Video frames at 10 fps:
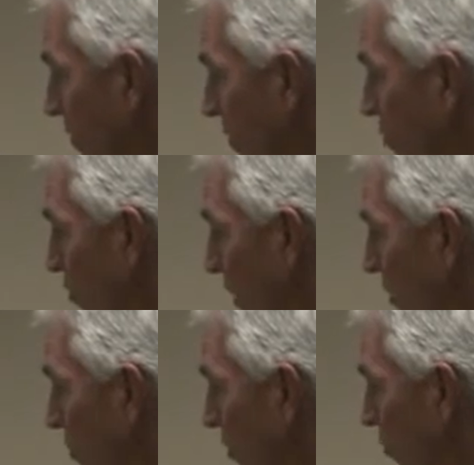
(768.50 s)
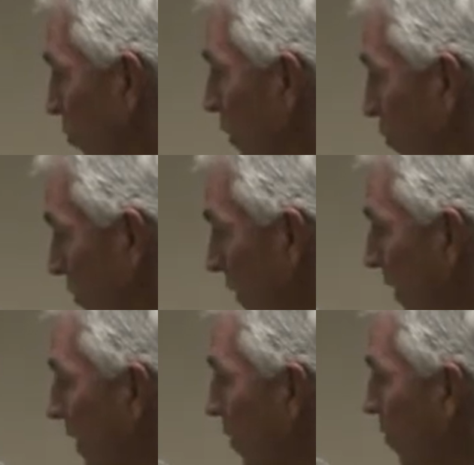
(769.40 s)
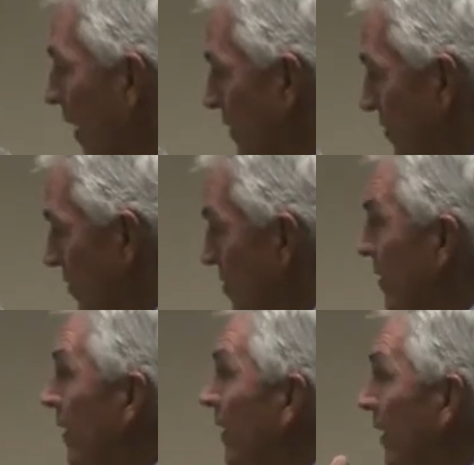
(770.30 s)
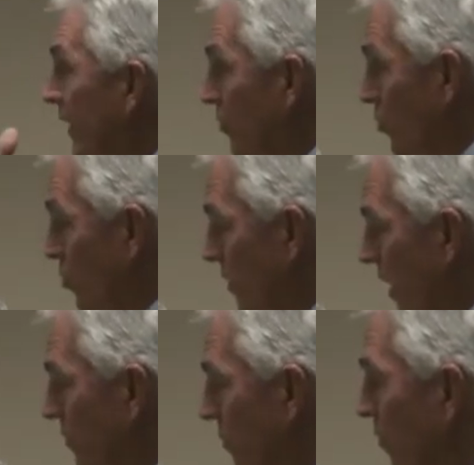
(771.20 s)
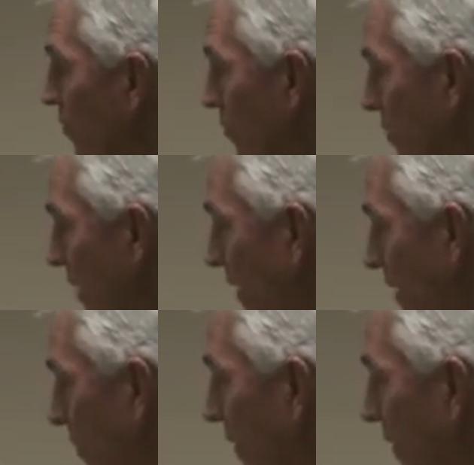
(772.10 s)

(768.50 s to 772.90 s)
situation, we could be in a crisis in 2013 and